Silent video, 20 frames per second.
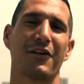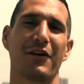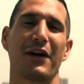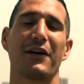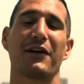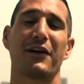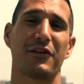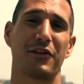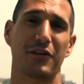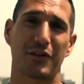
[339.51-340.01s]

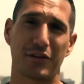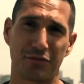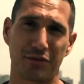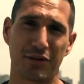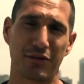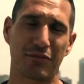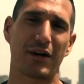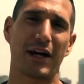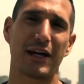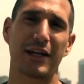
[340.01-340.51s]
right? And you could
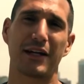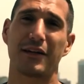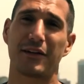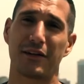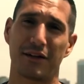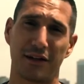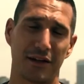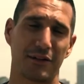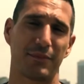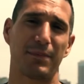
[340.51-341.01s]
rewrite it
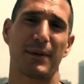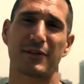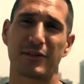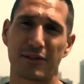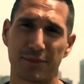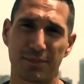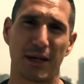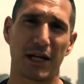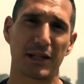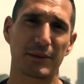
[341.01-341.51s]
as
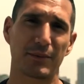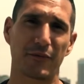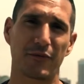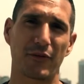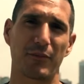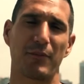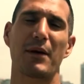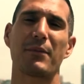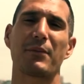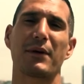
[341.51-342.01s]
best as possible
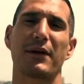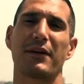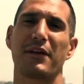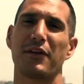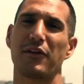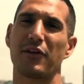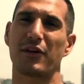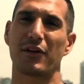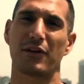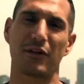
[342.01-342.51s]
from memory, and
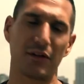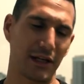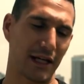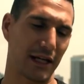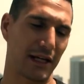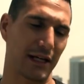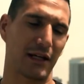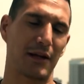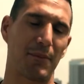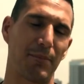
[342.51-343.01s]
then you could look
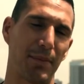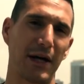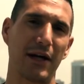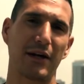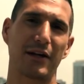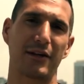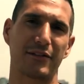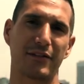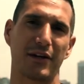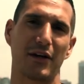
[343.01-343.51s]
at it and
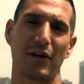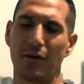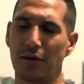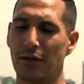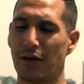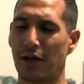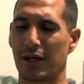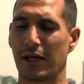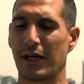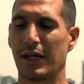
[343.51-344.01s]
compare it and say, oh,
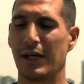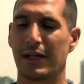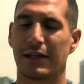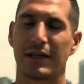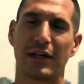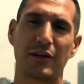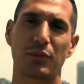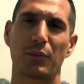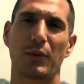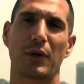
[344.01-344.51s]
look,
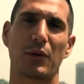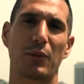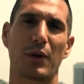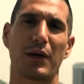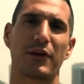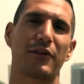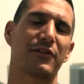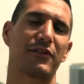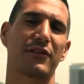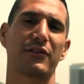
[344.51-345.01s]
that's weird where
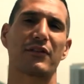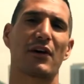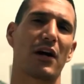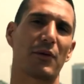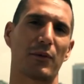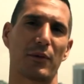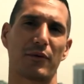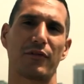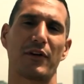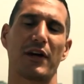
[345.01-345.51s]
I used this
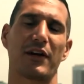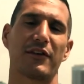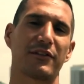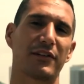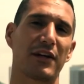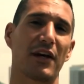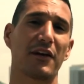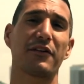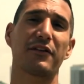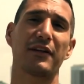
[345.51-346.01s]
awkward phrase.
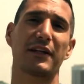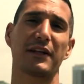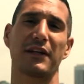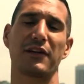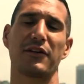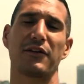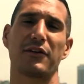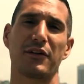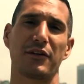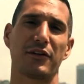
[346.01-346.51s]
The other thing
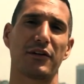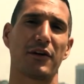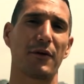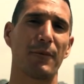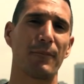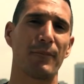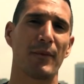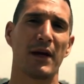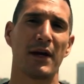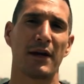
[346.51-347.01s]
that you can
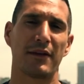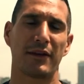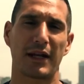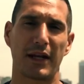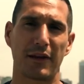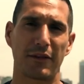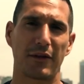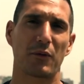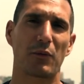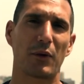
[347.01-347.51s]
do
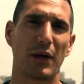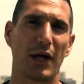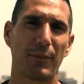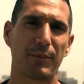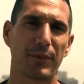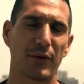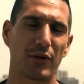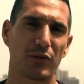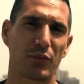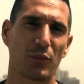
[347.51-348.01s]
that I think will
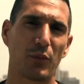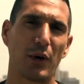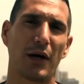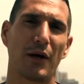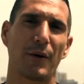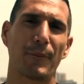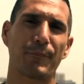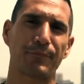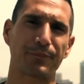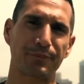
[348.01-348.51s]
help you as
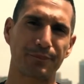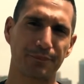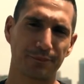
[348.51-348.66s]
well